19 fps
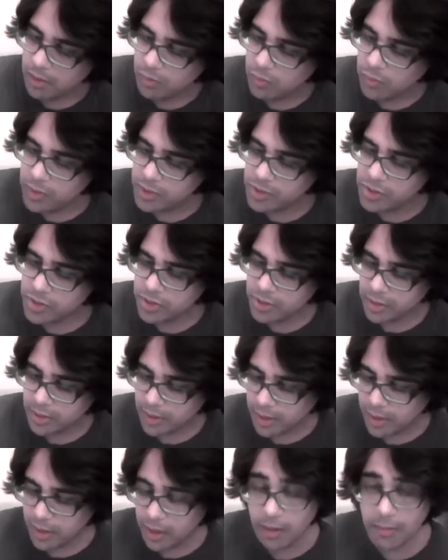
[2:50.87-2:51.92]
which
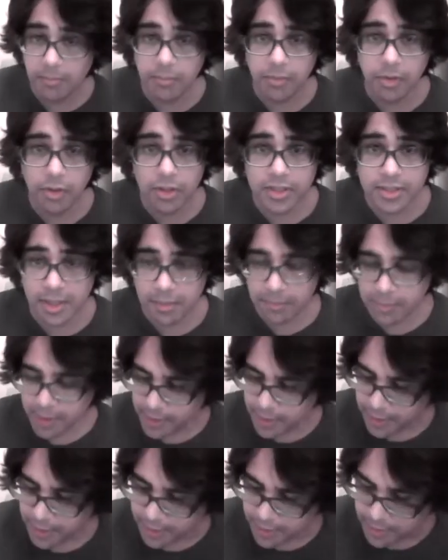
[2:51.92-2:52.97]
um, looks something
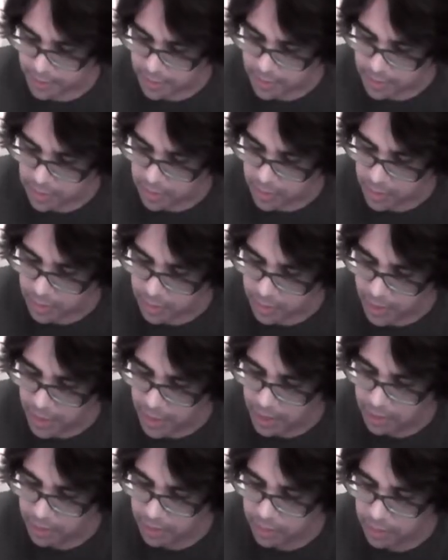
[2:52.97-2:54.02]
like this. So the
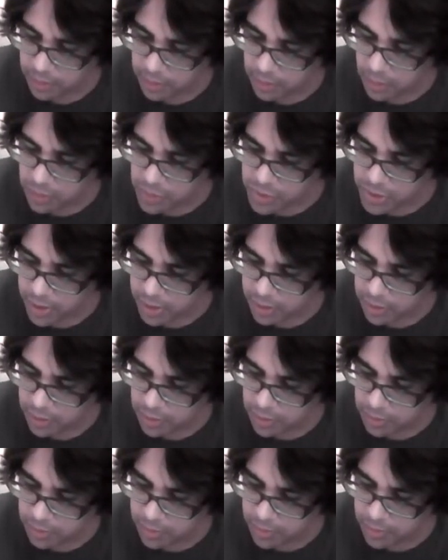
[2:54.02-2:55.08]
kth cochain
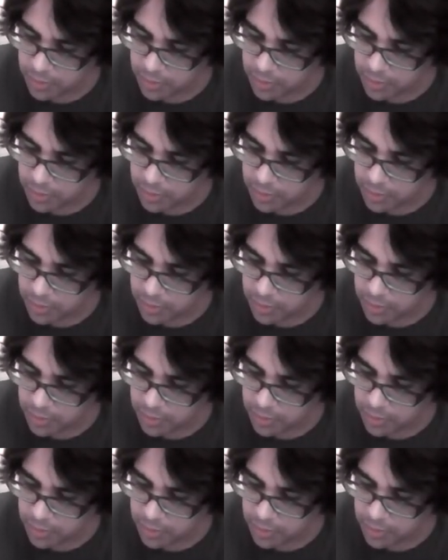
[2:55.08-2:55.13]
group